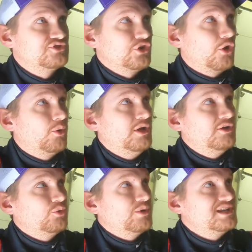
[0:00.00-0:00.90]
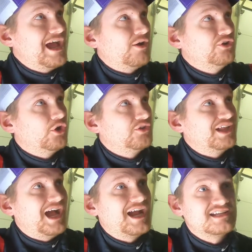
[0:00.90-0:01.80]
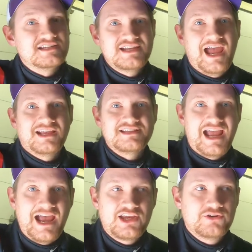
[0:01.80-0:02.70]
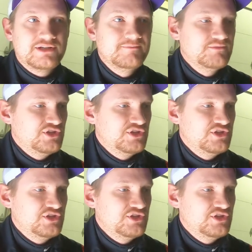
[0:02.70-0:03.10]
So we now know that ID tag is accurate.